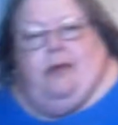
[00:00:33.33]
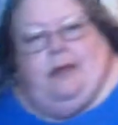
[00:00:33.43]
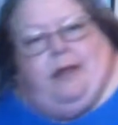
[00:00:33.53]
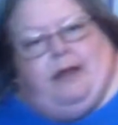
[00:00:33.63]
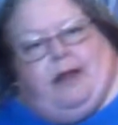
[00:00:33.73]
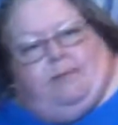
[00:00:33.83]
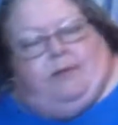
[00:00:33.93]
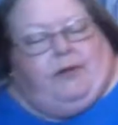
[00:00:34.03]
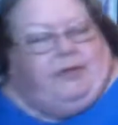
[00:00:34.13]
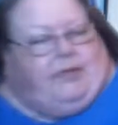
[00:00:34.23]
And now I'm
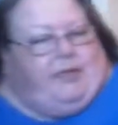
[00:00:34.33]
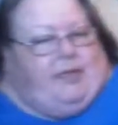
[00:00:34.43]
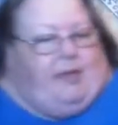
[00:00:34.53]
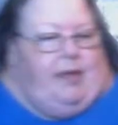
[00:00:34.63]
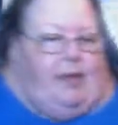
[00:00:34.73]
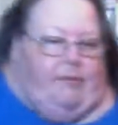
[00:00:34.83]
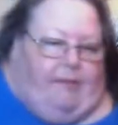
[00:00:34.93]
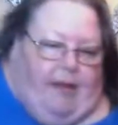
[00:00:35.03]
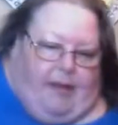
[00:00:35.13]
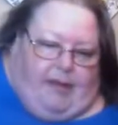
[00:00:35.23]
going to see if
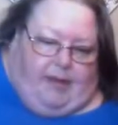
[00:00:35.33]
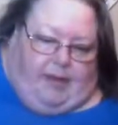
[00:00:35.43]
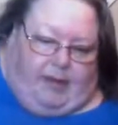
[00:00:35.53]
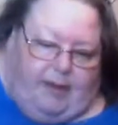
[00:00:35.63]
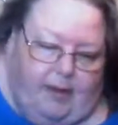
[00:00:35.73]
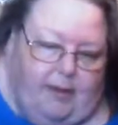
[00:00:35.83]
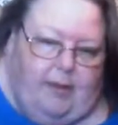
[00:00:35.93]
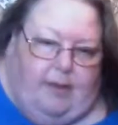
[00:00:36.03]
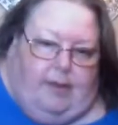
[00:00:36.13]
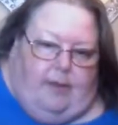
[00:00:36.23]
I can
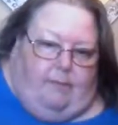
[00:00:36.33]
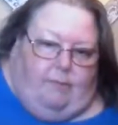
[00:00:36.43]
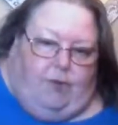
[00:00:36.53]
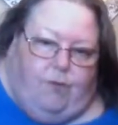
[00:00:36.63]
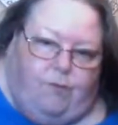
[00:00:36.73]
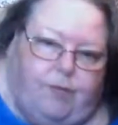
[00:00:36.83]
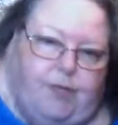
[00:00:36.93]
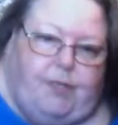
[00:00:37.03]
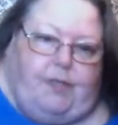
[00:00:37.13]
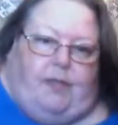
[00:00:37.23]
move
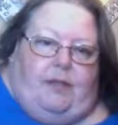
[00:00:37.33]
this